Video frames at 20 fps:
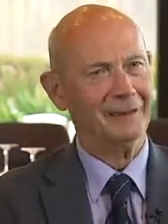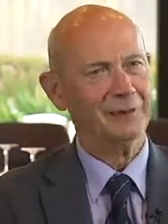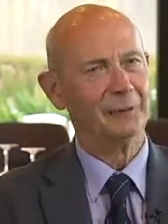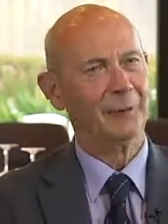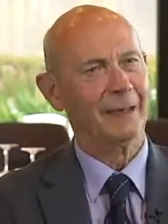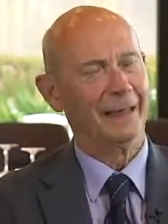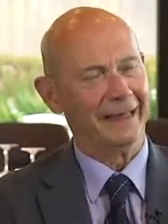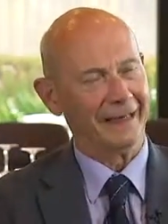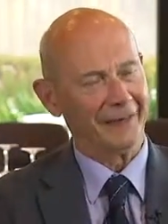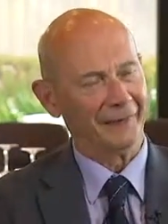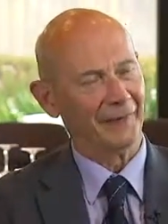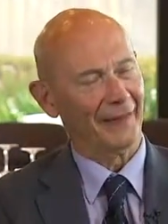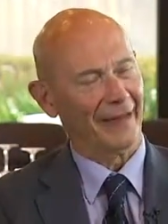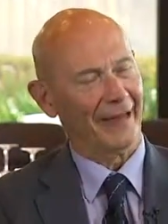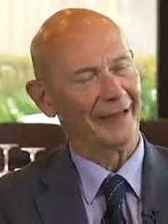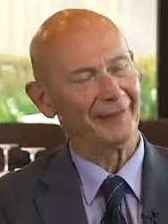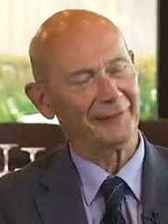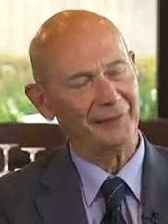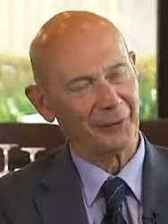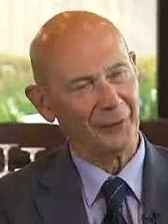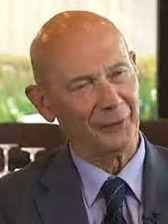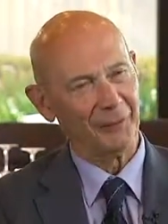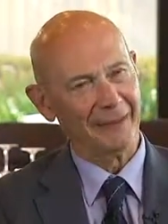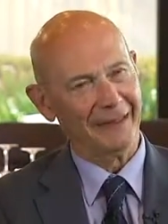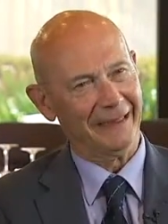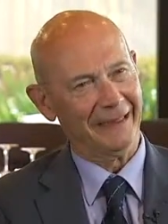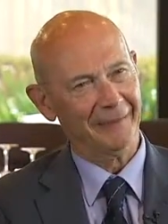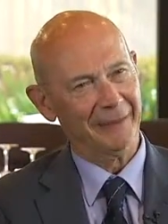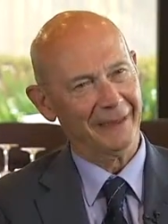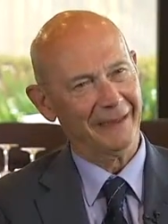dwelling on that for
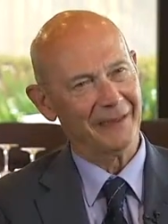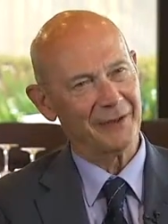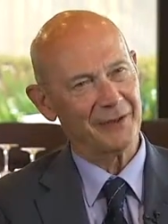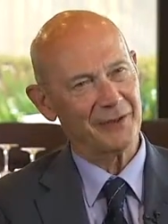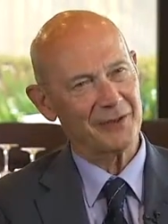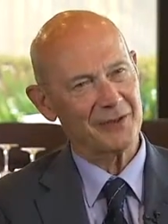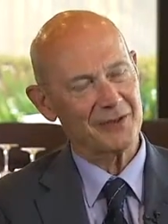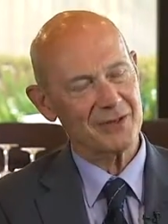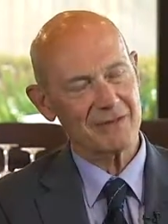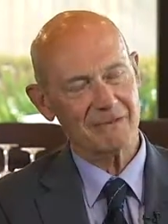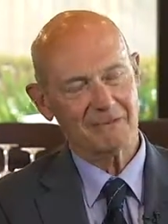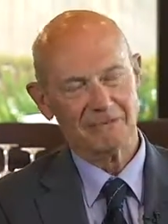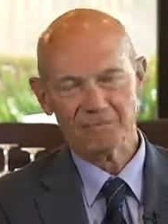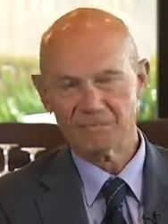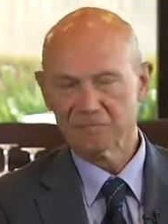many, many years.